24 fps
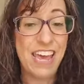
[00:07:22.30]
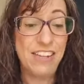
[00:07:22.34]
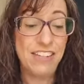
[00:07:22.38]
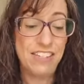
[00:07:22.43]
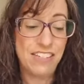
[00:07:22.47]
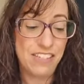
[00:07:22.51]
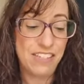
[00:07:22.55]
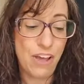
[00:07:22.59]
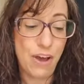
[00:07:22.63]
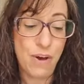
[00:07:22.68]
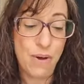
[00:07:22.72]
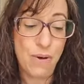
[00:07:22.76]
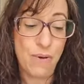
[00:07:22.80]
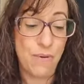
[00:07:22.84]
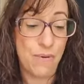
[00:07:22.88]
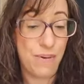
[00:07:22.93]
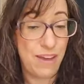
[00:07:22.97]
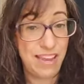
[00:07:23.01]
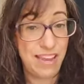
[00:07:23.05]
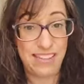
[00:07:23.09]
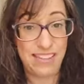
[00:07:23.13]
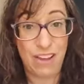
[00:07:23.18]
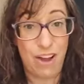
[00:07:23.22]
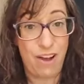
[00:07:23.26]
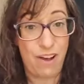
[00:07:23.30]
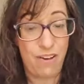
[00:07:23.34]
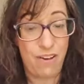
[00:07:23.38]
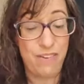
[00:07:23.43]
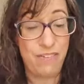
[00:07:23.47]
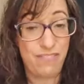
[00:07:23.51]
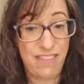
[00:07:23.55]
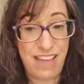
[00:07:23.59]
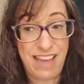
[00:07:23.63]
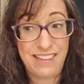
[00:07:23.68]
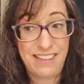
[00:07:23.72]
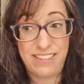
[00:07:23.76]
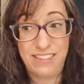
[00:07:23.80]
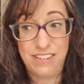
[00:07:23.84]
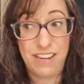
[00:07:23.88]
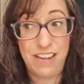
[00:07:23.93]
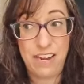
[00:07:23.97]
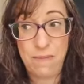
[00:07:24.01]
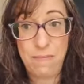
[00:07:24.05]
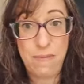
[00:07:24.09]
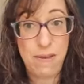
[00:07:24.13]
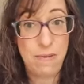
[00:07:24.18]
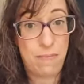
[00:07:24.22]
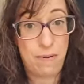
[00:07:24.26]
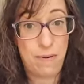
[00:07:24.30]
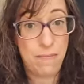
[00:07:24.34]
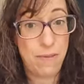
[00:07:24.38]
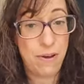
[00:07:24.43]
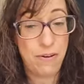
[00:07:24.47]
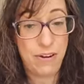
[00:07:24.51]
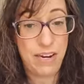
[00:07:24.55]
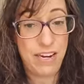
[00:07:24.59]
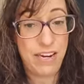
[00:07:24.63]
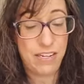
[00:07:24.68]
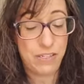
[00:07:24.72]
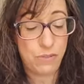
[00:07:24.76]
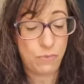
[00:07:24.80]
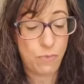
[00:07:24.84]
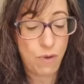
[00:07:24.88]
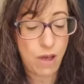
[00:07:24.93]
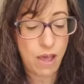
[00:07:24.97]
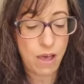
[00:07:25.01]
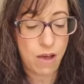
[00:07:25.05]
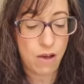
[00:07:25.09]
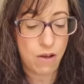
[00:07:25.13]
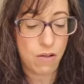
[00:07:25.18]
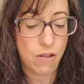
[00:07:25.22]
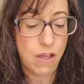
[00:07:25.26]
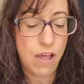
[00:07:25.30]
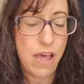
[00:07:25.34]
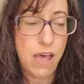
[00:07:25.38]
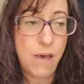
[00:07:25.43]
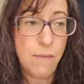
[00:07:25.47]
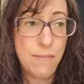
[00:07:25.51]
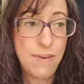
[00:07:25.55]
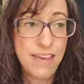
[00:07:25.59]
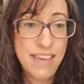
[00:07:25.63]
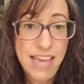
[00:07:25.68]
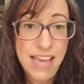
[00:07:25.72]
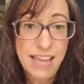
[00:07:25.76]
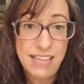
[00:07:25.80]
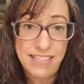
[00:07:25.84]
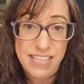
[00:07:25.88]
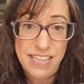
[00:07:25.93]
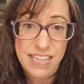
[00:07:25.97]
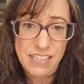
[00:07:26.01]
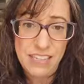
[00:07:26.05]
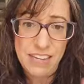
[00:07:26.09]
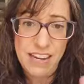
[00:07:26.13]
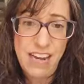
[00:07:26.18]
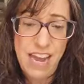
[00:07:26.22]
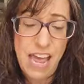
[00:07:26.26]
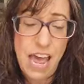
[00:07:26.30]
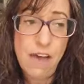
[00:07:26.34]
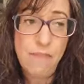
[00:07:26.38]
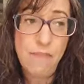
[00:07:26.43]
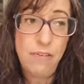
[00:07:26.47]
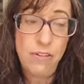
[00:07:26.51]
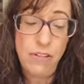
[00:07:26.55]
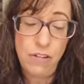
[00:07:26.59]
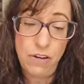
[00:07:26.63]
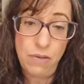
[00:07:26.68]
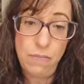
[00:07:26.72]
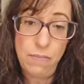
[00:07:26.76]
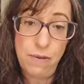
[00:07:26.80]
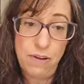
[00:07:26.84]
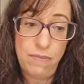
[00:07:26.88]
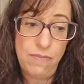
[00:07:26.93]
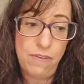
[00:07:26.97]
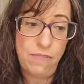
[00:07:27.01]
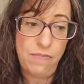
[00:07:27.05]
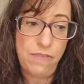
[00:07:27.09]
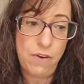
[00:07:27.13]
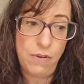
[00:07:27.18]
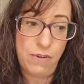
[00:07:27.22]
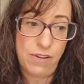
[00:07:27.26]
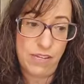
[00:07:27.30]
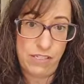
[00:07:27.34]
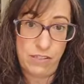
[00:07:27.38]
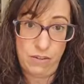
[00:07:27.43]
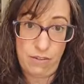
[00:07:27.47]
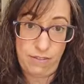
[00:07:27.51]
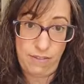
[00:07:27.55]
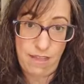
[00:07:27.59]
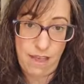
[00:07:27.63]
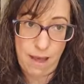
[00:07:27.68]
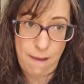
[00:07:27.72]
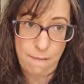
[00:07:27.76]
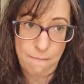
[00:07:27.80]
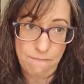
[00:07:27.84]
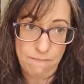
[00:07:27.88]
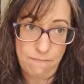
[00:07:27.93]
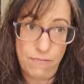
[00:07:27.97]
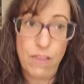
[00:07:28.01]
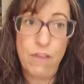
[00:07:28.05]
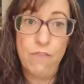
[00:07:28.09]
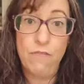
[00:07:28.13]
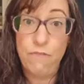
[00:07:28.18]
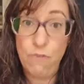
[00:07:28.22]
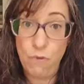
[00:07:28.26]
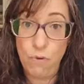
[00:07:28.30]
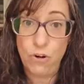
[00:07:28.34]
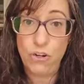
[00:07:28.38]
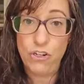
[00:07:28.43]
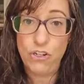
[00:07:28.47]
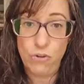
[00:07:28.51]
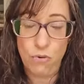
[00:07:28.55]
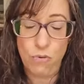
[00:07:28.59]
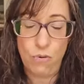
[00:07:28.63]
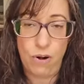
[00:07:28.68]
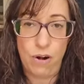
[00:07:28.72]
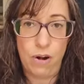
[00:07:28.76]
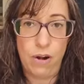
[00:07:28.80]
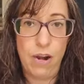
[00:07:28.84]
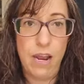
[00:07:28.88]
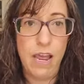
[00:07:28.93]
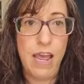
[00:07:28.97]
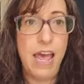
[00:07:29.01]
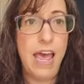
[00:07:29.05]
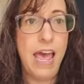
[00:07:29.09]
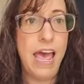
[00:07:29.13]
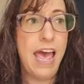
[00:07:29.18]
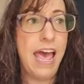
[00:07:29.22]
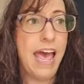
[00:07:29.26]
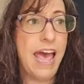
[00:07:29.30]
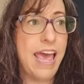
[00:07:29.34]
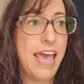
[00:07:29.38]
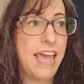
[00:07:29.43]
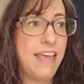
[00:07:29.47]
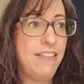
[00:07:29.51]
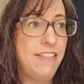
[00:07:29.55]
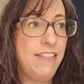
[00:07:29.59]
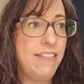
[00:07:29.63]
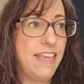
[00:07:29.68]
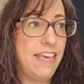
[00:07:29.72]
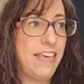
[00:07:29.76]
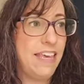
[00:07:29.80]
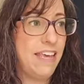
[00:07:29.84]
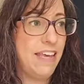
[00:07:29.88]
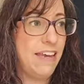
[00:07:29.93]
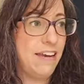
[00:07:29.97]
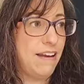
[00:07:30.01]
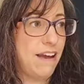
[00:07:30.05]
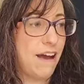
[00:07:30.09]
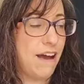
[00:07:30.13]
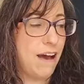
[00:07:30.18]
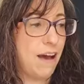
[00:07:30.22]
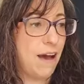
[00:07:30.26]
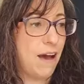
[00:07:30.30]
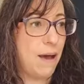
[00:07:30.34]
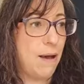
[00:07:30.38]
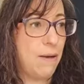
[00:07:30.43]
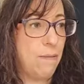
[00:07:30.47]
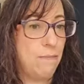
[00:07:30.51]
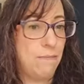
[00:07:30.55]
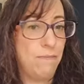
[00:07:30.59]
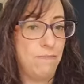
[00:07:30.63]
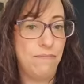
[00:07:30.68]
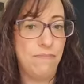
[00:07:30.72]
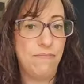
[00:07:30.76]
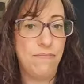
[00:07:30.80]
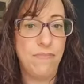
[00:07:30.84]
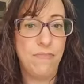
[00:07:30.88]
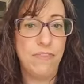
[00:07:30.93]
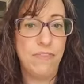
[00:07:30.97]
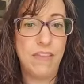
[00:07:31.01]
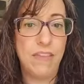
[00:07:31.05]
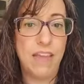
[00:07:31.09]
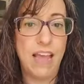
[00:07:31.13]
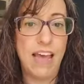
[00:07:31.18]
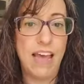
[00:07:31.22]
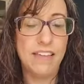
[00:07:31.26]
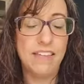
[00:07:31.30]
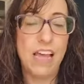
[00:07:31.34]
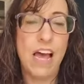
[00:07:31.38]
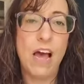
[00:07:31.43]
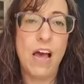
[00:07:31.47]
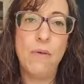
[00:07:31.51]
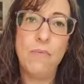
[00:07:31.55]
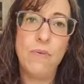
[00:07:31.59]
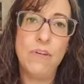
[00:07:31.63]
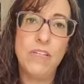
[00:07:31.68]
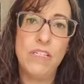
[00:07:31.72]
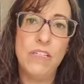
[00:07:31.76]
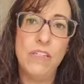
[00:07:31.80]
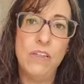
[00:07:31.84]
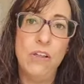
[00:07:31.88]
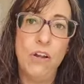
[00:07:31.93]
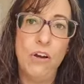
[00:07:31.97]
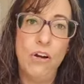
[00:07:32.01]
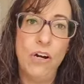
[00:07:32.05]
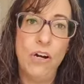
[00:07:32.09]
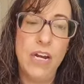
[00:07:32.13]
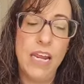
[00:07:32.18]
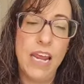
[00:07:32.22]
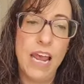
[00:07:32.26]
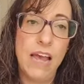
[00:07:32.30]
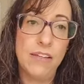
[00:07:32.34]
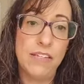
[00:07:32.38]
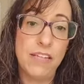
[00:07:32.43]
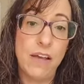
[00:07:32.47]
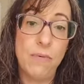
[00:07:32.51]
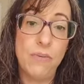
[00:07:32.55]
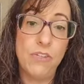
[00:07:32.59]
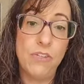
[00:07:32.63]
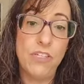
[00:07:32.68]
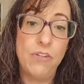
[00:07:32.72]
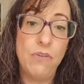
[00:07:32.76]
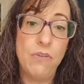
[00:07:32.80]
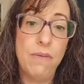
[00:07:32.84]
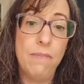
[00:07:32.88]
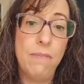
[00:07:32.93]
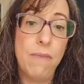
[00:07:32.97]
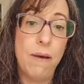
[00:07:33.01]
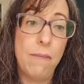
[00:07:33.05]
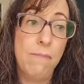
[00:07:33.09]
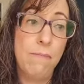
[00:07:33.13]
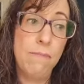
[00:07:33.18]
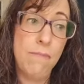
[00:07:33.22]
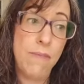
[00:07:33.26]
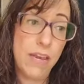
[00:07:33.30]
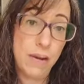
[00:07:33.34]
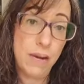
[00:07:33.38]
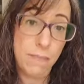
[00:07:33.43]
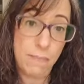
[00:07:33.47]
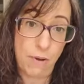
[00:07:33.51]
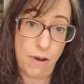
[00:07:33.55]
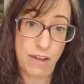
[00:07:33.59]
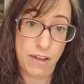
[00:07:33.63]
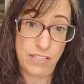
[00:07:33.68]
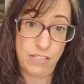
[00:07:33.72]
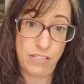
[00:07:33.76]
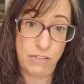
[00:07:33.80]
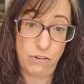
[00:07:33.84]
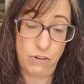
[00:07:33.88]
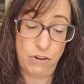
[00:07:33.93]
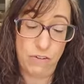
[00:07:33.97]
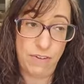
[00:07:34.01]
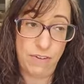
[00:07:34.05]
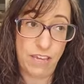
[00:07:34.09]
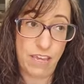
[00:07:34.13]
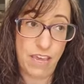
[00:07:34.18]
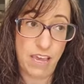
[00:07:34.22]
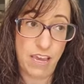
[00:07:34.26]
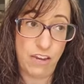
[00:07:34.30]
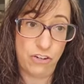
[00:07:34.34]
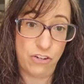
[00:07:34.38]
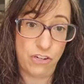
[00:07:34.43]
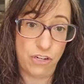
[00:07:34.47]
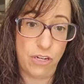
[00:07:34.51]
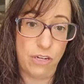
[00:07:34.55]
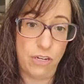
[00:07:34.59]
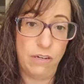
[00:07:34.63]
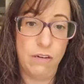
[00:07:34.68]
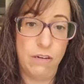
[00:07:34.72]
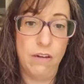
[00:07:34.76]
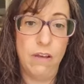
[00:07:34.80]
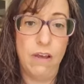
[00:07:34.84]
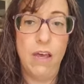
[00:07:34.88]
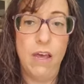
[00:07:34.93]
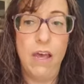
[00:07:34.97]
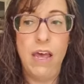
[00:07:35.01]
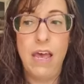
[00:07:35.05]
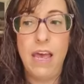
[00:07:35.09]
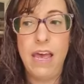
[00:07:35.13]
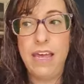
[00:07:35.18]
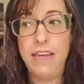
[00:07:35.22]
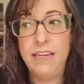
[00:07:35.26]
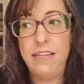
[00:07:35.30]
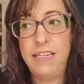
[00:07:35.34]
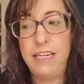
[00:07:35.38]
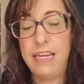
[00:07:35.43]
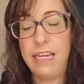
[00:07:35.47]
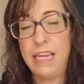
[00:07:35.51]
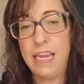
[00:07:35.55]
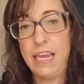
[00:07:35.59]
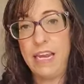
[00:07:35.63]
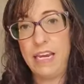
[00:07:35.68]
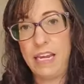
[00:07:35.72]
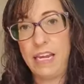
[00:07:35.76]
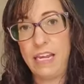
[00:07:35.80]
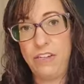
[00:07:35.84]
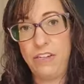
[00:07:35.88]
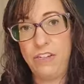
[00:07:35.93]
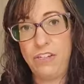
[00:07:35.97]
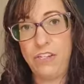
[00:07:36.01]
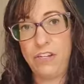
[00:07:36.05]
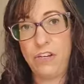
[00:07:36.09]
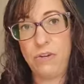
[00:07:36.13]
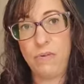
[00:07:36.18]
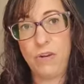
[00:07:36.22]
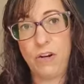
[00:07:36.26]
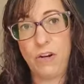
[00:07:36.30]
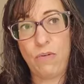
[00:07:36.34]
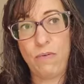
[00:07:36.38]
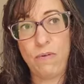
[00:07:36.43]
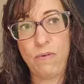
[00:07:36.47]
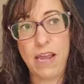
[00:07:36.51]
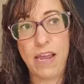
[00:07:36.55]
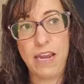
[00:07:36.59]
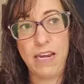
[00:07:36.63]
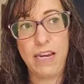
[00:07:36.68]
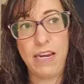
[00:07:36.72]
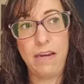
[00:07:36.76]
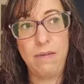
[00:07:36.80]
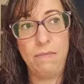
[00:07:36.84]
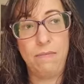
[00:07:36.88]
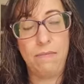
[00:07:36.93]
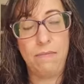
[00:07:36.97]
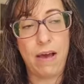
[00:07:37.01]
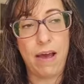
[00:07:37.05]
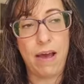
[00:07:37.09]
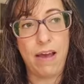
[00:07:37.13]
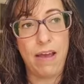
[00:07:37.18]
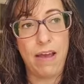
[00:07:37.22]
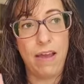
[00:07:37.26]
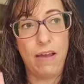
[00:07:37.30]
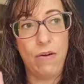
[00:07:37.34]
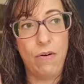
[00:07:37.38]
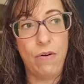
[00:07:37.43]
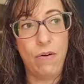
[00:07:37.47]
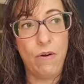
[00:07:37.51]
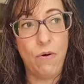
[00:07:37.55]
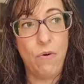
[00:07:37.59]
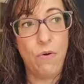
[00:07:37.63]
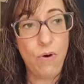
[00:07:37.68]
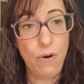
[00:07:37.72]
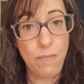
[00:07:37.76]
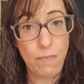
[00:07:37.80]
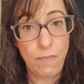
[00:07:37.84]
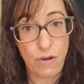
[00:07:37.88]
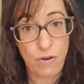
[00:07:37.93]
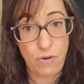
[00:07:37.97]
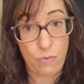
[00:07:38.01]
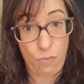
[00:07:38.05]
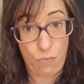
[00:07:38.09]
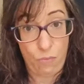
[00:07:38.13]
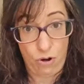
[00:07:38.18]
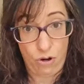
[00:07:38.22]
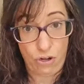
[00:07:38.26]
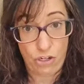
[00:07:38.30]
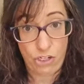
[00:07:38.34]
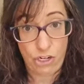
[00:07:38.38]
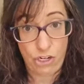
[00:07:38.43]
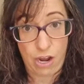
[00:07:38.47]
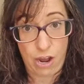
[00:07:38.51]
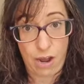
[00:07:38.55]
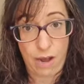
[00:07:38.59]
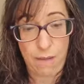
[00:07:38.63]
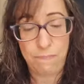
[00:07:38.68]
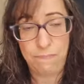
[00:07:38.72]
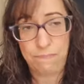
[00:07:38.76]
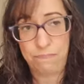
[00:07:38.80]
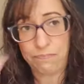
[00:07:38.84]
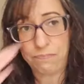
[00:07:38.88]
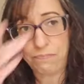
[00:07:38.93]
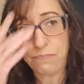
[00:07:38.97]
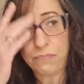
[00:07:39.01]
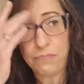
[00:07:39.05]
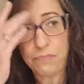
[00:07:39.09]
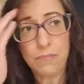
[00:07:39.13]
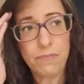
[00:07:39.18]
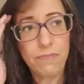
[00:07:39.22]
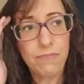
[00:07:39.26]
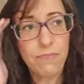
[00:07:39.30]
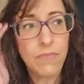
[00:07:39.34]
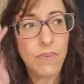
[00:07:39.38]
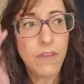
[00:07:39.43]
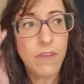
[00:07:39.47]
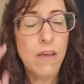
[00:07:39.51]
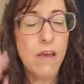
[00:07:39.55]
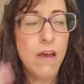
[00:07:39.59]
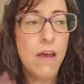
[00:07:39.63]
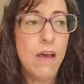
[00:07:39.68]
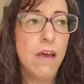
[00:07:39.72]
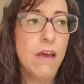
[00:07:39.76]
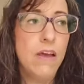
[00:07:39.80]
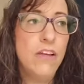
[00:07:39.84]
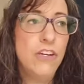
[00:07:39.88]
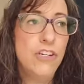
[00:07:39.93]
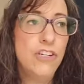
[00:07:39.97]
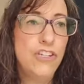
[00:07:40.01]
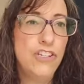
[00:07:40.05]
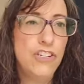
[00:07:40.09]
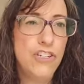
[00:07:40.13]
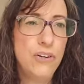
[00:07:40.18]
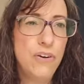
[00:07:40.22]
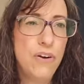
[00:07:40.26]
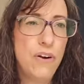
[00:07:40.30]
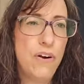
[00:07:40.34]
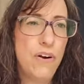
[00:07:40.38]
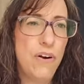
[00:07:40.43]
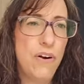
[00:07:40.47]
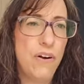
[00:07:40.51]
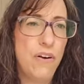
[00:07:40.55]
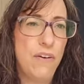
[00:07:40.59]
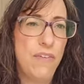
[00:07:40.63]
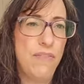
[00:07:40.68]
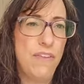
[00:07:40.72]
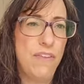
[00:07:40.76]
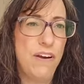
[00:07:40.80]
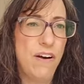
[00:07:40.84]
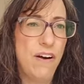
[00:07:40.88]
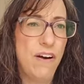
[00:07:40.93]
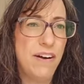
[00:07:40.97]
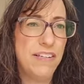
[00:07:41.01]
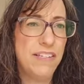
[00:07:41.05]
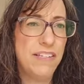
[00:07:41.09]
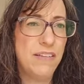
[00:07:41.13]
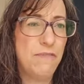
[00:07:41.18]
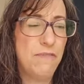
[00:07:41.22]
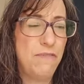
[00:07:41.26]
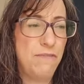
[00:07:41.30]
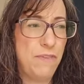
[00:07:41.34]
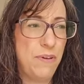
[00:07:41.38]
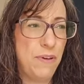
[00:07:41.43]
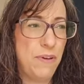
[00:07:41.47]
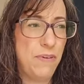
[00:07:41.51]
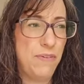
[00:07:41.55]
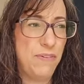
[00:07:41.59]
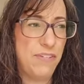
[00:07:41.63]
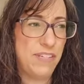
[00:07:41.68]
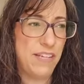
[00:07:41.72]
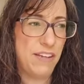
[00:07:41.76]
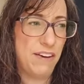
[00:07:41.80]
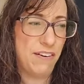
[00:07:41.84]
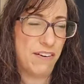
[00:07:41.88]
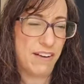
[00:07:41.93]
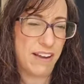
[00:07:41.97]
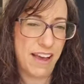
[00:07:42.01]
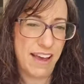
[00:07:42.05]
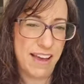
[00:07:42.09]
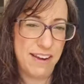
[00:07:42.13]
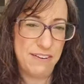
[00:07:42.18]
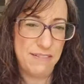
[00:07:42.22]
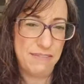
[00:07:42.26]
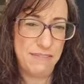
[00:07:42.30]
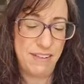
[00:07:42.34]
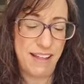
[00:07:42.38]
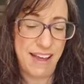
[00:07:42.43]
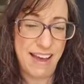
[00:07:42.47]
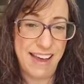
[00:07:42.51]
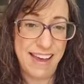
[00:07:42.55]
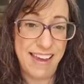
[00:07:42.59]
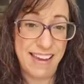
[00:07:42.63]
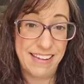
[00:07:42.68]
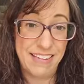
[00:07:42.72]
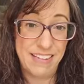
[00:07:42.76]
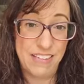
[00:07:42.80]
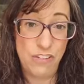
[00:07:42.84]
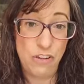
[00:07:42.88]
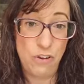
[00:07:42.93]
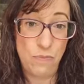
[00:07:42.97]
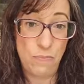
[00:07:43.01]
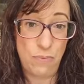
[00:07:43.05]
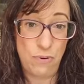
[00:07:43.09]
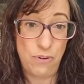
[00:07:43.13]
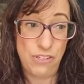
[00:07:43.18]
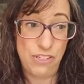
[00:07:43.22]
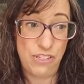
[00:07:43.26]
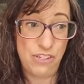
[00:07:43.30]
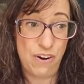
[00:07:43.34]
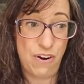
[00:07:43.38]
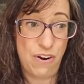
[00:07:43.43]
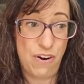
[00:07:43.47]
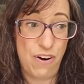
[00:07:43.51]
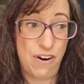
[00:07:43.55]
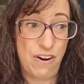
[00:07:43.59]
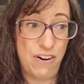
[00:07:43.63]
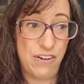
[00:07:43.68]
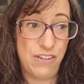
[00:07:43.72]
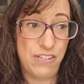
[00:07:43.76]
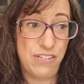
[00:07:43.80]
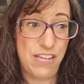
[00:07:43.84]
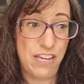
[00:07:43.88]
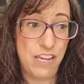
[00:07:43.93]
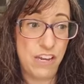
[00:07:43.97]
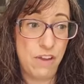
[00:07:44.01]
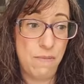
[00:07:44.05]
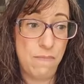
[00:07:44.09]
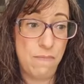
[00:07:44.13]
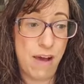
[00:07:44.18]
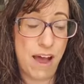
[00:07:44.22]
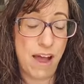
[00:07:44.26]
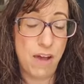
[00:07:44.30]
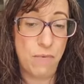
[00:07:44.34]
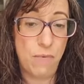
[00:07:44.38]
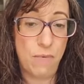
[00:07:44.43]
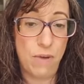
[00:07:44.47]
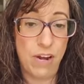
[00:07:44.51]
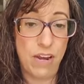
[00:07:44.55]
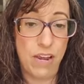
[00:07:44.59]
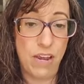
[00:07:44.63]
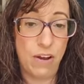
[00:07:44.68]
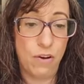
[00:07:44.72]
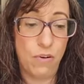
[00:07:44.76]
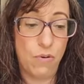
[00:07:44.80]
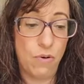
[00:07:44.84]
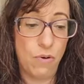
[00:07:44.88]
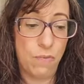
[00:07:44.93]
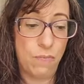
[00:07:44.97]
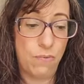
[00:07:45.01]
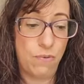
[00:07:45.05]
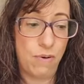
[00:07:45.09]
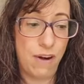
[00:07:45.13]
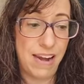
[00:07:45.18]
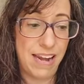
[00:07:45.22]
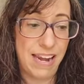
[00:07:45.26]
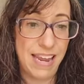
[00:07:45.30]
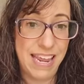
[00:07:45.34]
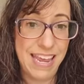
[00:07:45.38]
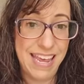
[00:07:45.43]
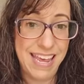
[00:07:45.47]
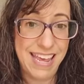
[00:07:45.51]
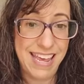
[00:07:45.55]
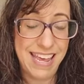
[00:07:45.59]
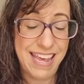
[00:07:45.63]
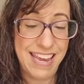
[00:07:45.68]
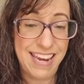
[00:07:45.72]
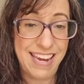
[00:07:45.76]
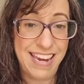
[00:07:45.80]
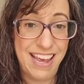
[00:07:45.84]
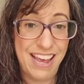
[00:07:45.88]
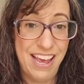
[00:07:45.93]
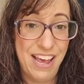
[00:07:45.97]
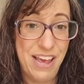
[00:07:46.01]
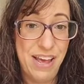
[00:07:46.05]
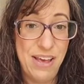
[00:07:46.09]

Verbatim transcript: and so it's all that's going to be promoted as well. But yes, it's going to have a little bit of a focus on that for sure. And then um, as I was learning, as I was doing my menopause certification, and digging into and creating my hormone workshop, sure, there are some foods that are kind of like superstars that you might want to incorporate in,